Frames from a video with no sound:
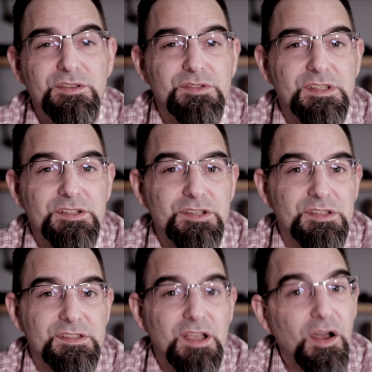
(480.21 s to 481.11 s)

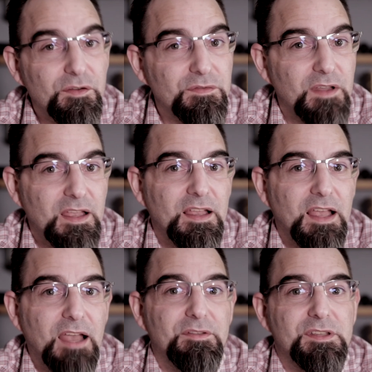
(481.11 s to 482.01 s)
usages of
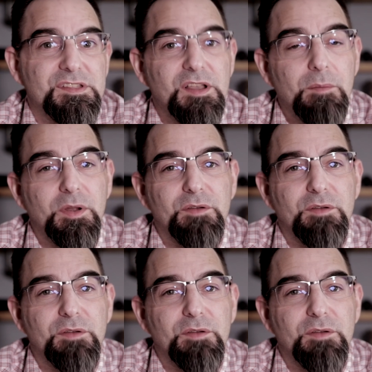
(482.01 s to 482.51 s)
having a sump